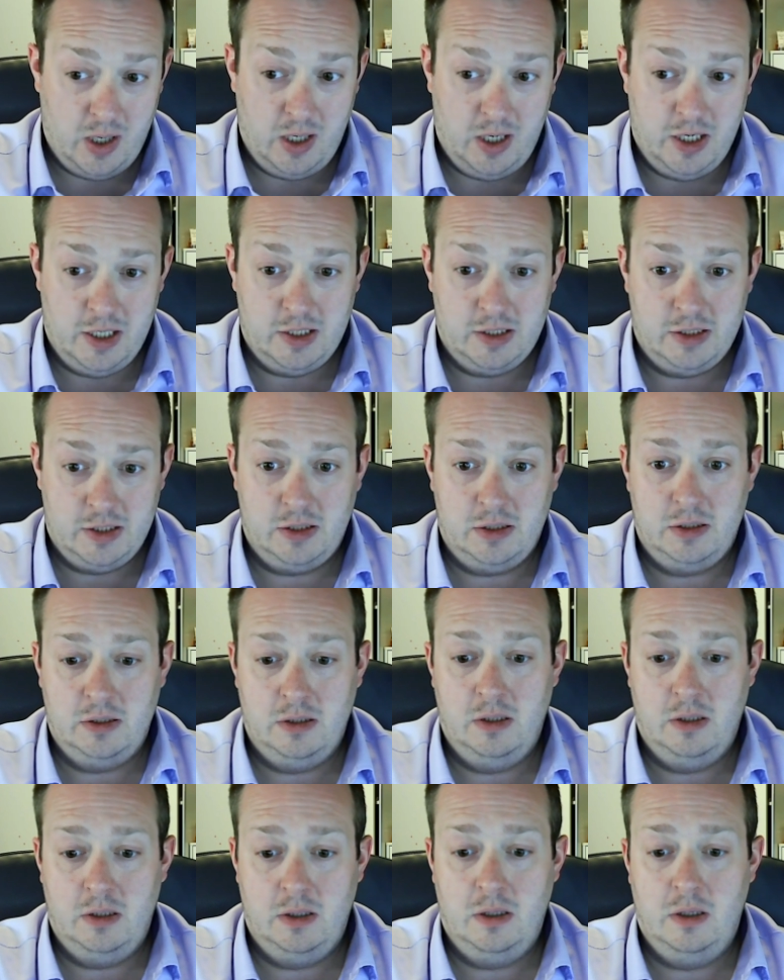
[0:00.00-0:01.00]
is
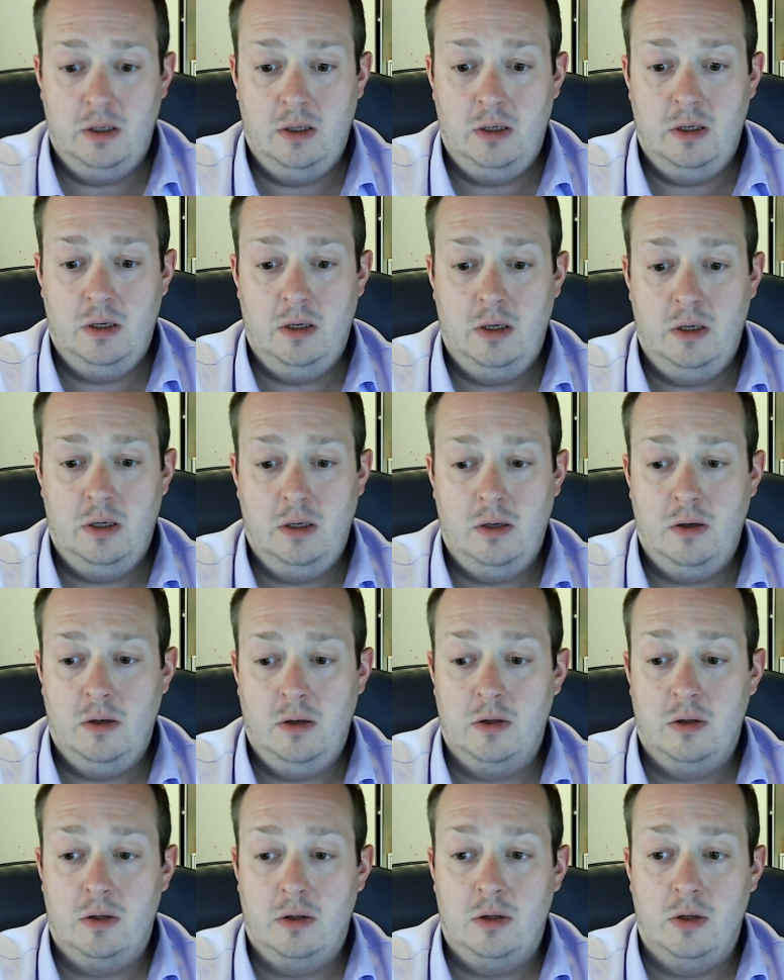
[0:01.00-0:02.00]

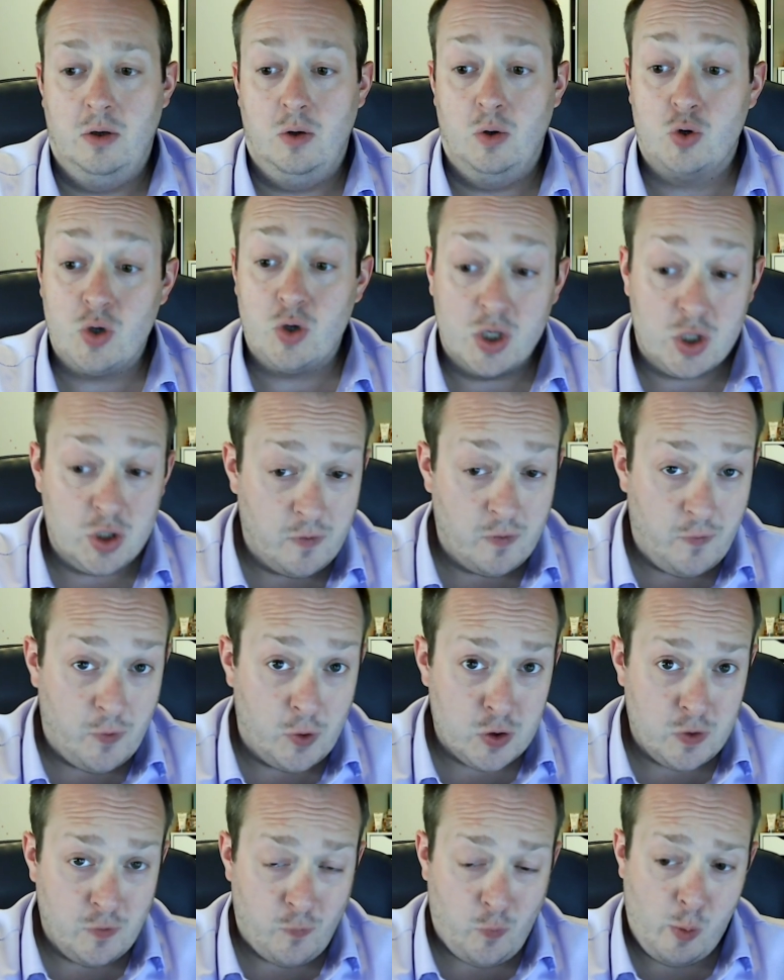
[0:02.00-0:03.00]
the nutrition first
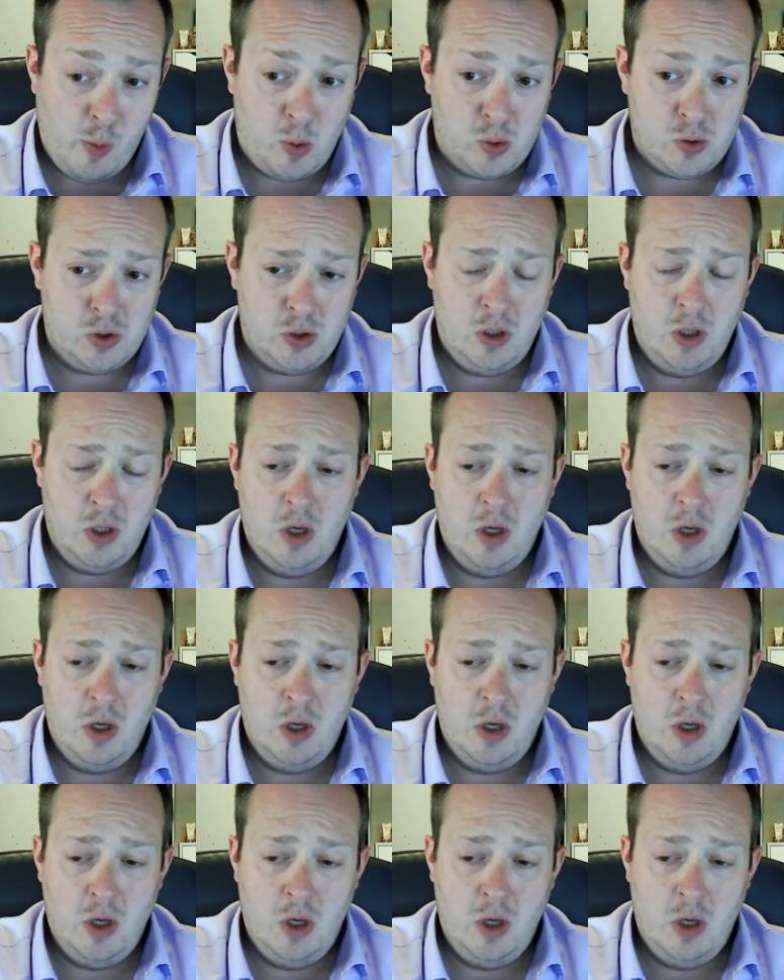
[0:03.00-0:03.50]
and foremost.